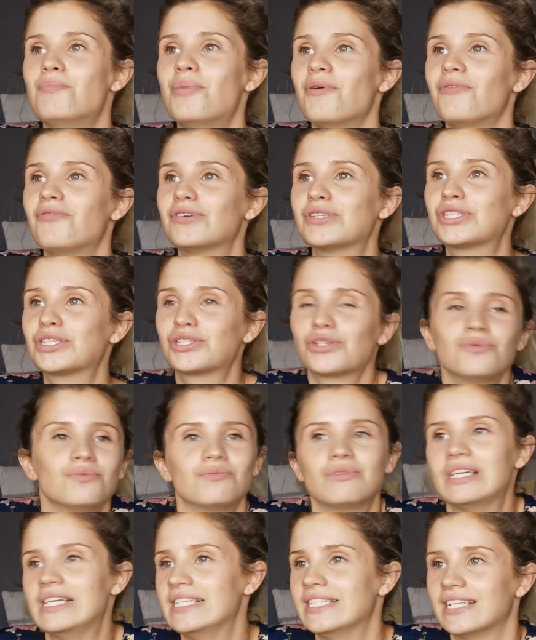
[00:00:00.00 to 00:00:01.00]
But for some
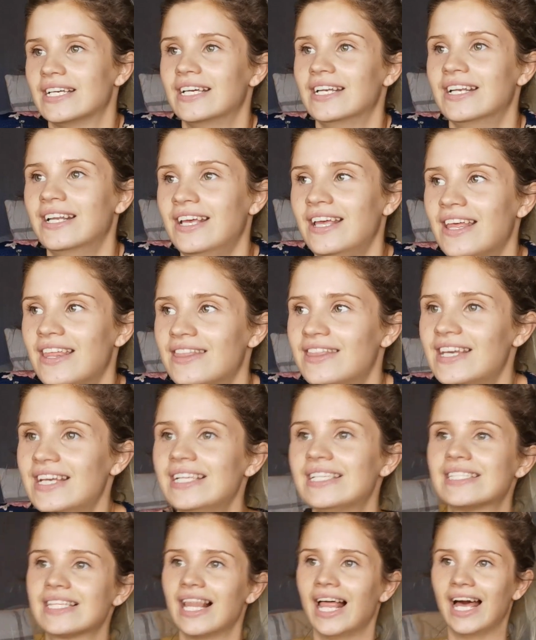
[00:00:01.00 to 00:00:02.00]
reason,
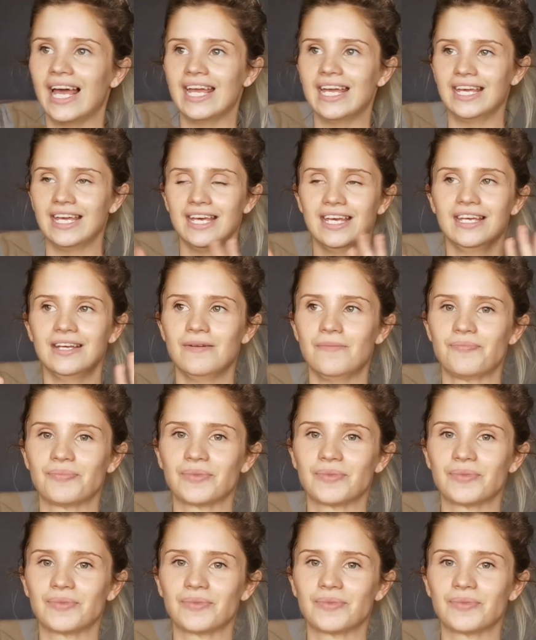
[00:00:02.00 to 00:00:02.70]
this like